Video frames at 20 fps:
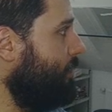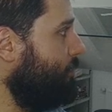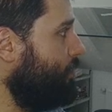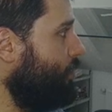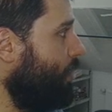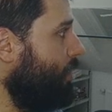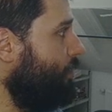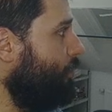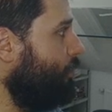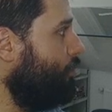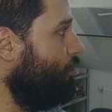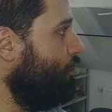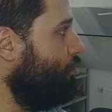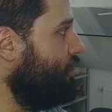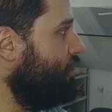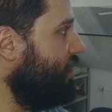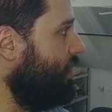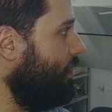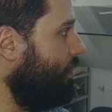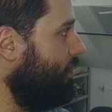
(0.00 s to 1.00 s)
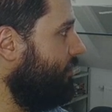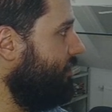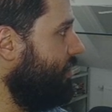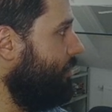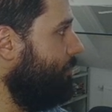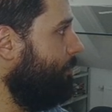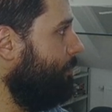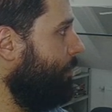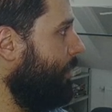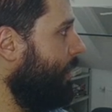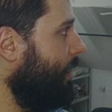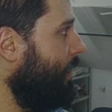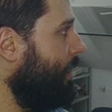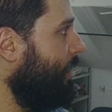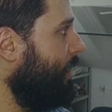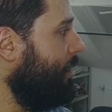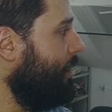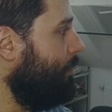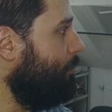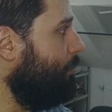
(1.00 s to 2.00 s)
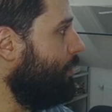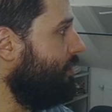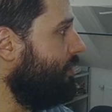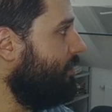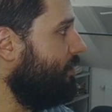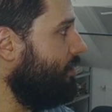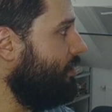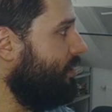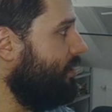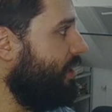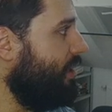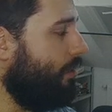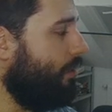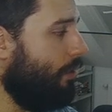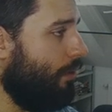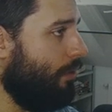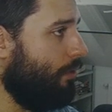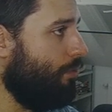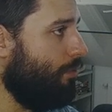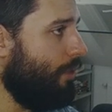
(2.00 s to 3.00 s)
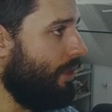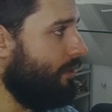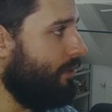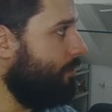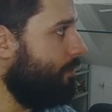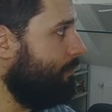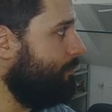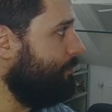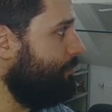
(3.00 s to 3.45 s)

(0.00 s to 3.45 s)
So I don't use a lot of them, but they're all great.